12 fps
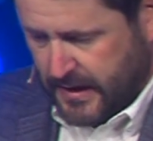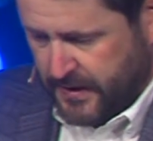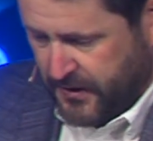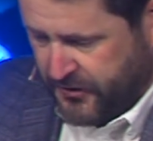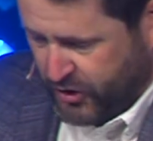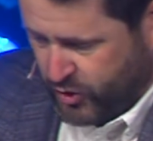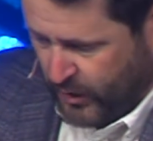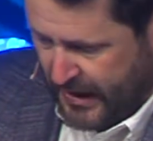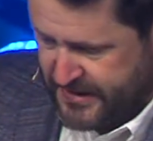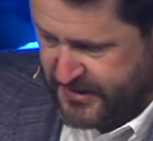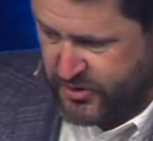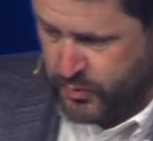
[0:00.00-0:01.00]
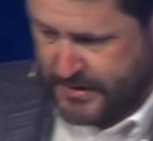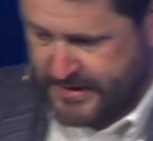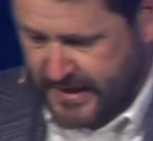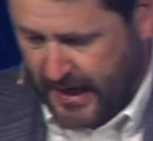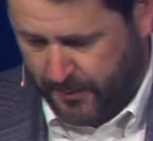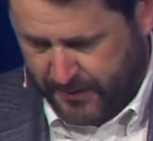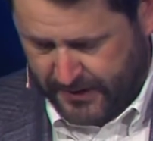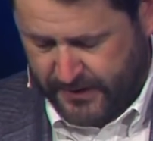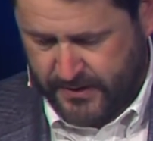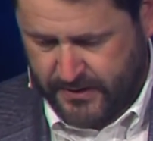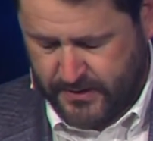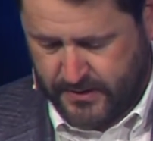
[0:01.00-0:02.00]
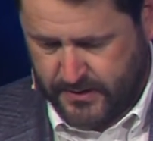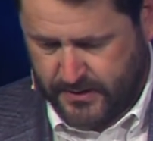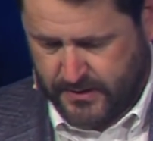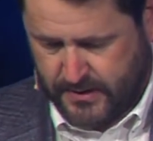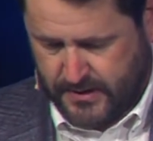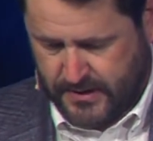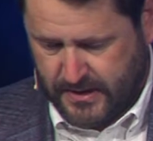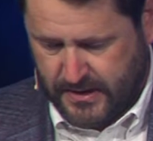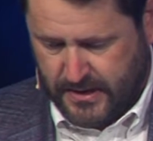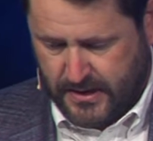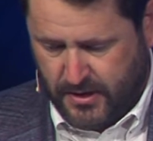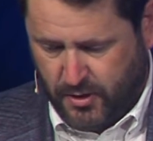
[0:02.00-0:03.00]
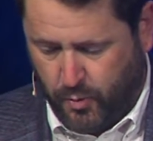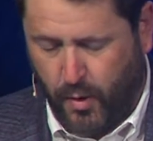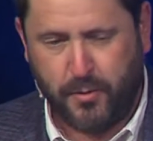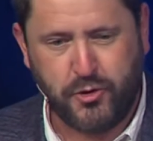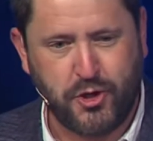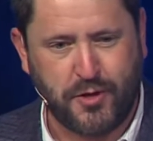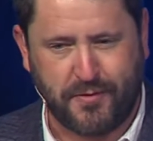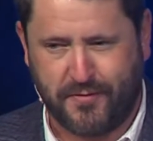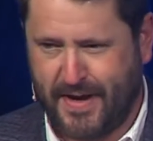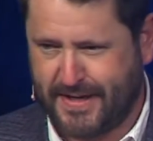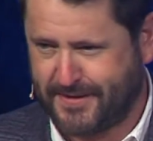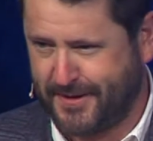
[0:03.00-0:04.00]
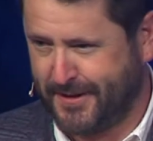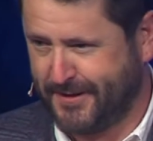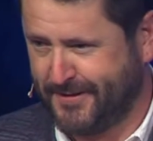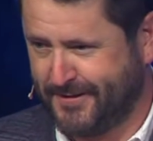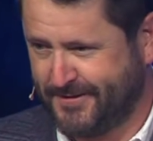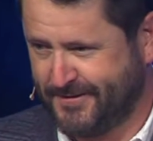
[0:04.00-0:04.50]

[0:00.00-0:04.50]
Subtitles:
that the crisis was coming, what would you have invested in?